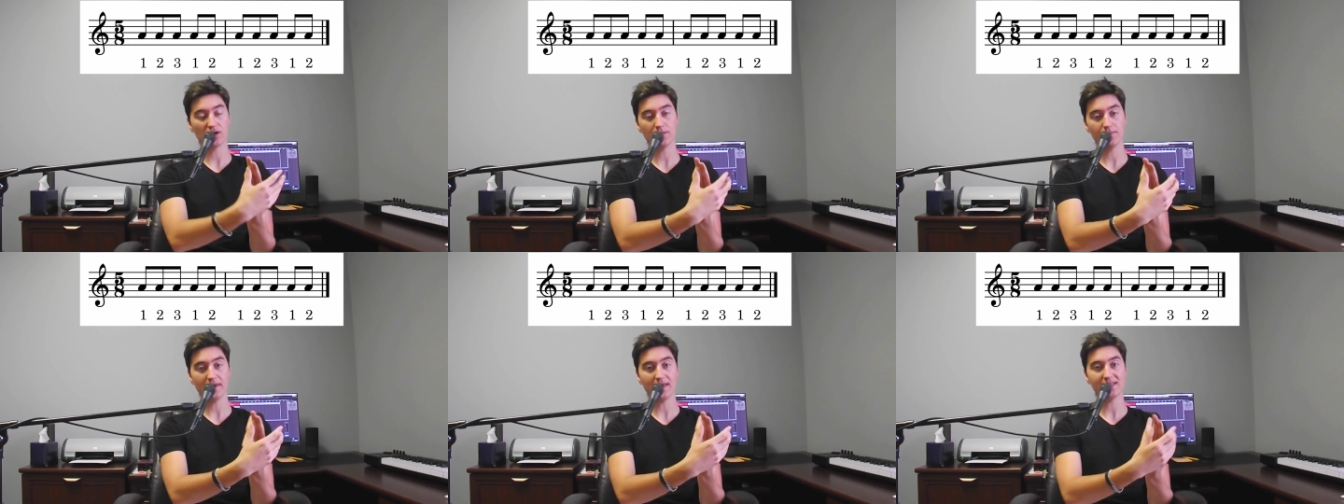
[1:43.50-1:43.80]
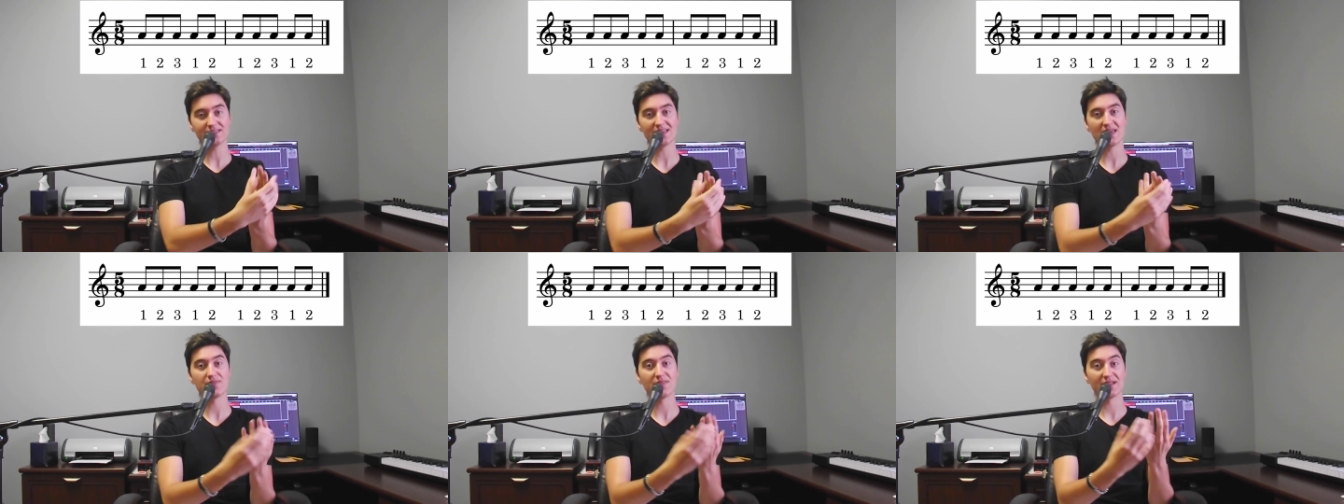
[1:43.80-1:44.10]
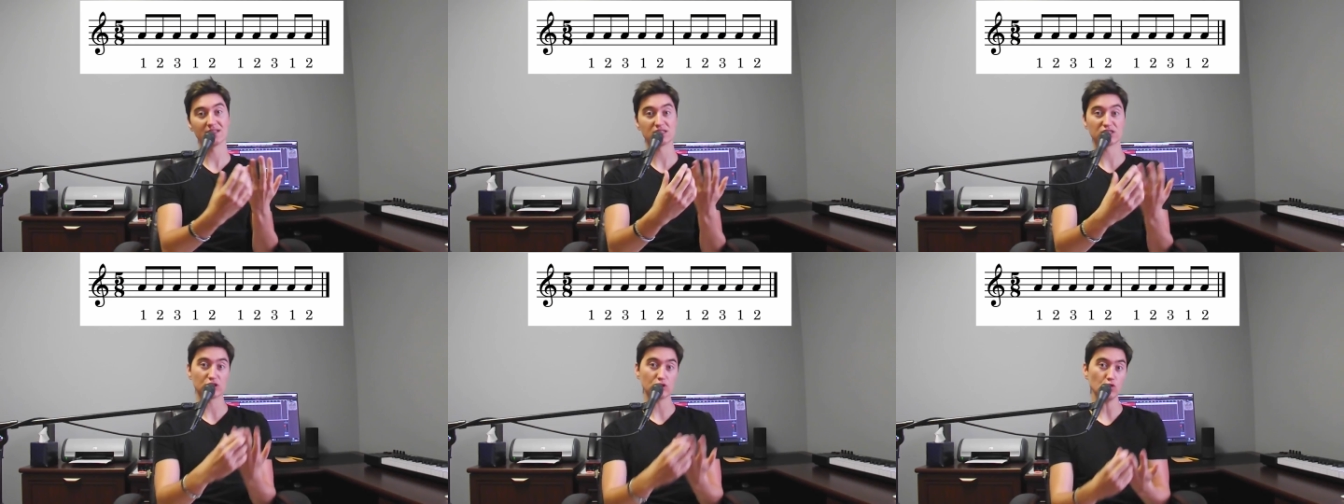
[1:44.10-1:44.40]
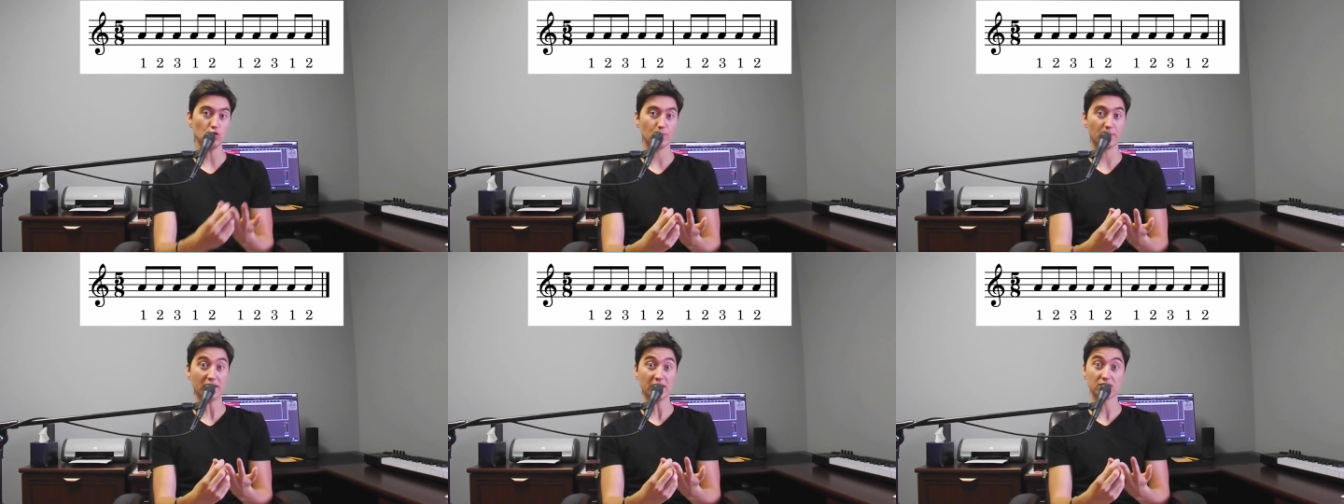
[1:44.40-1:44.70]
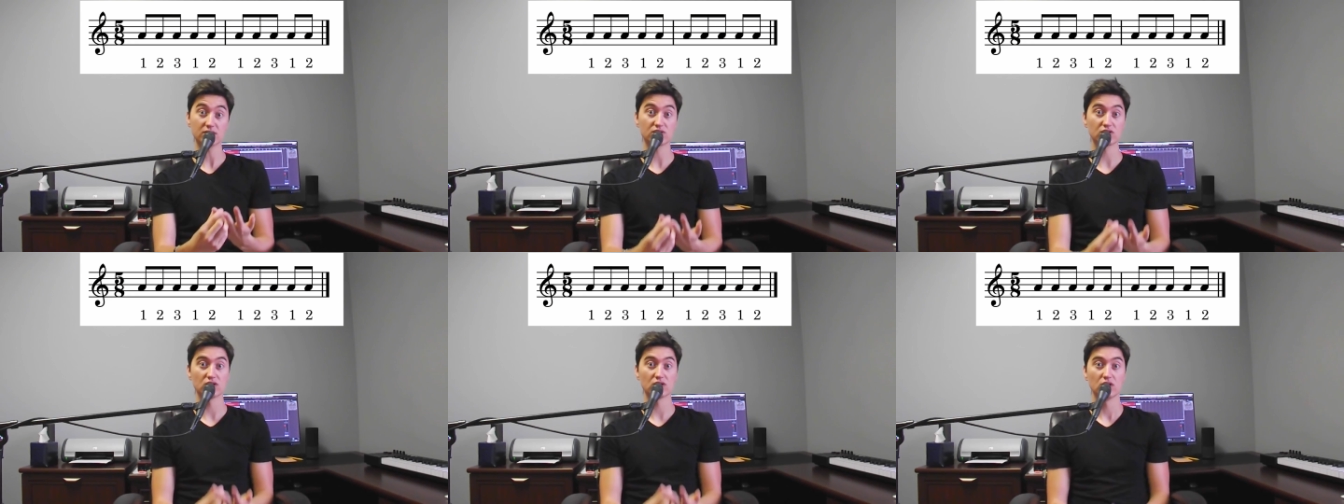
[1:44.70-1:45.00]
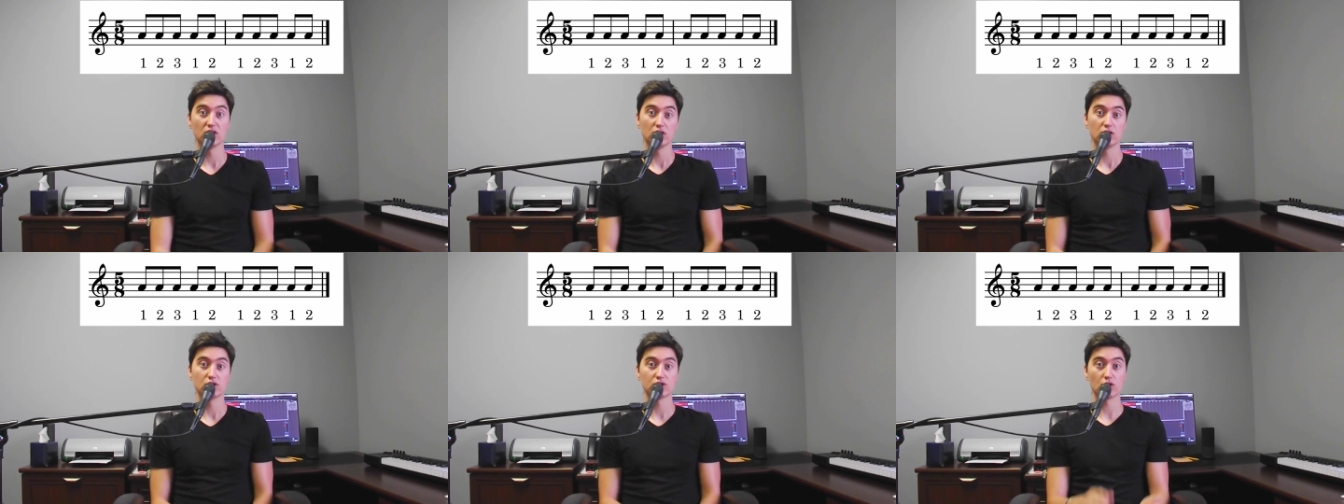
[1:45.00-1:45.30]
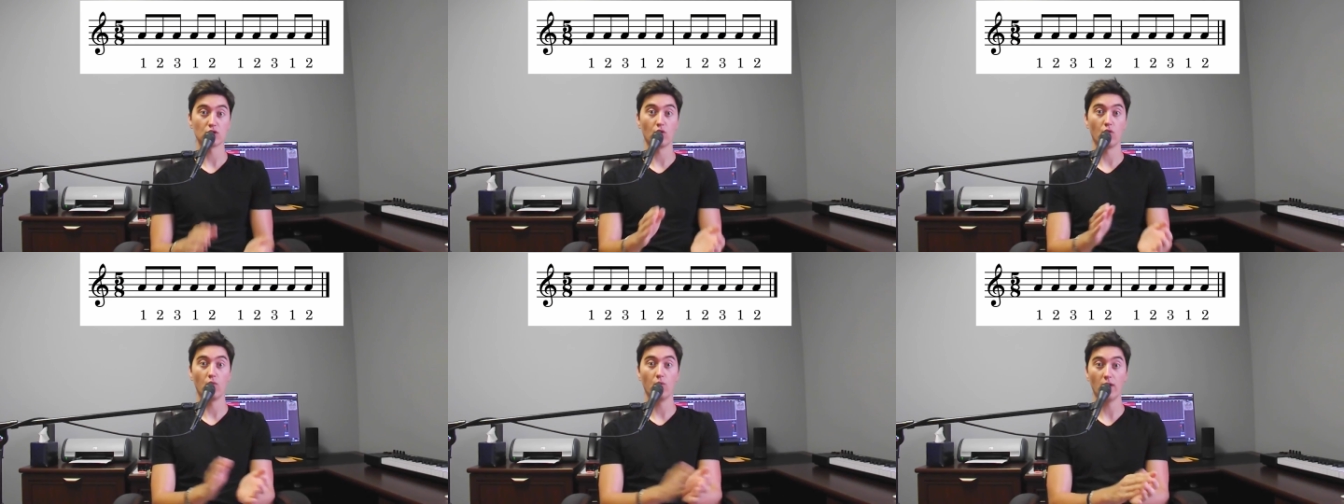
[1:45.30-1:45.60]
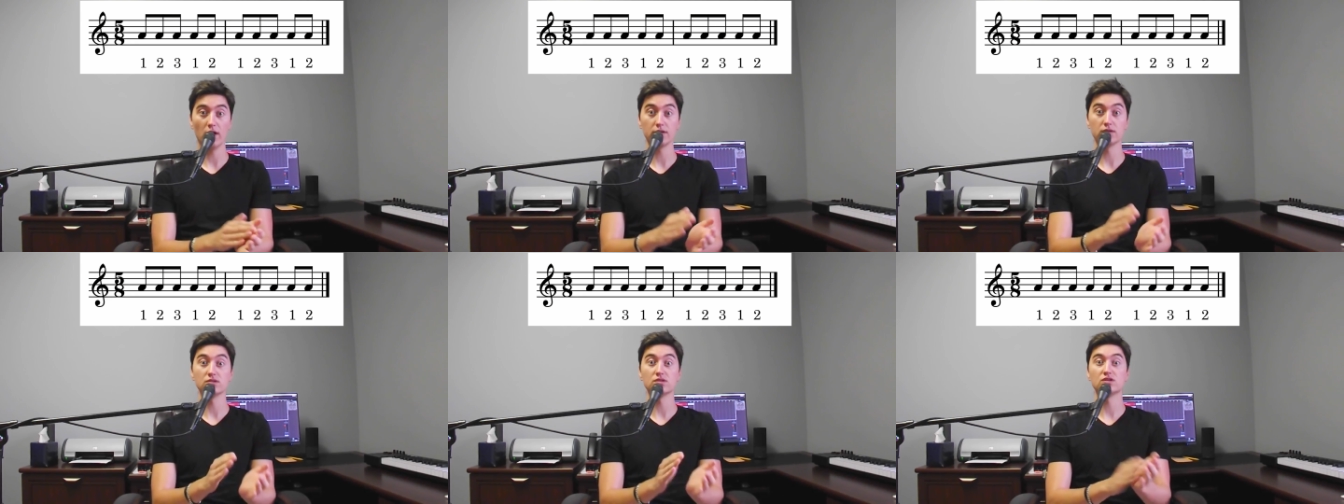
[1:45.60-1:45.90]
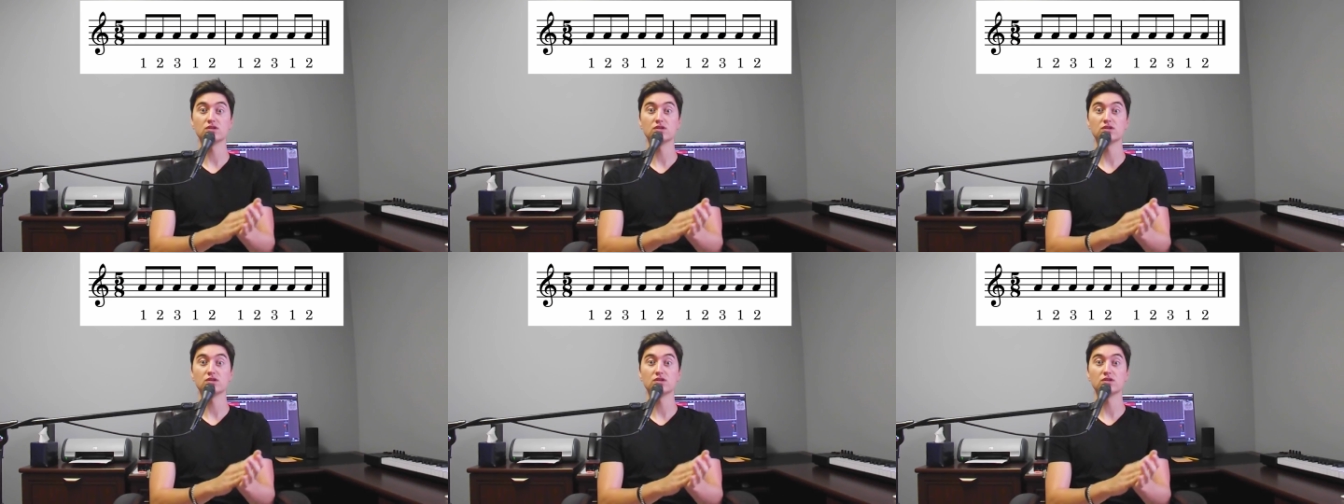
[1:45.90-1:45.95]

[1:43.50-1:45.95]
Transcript: beats and then 2 beats. So 1,